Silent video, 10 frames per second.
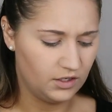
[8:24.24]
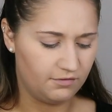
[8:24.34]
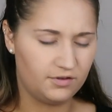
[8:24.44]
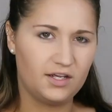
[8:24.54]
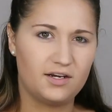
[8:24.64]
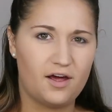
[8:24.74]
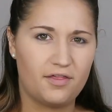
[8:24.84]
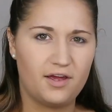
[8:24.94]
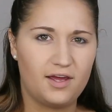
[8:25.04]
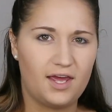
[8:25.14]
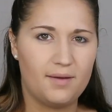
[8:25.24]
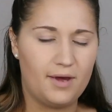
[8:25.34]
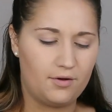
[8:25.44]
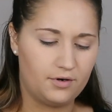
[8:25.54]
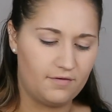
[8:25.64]
I feel like nothing came
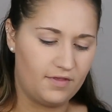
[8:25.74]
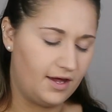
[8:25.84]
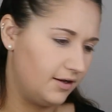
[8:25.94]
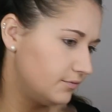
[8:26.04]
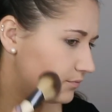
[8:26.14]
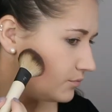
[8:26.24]
out of that.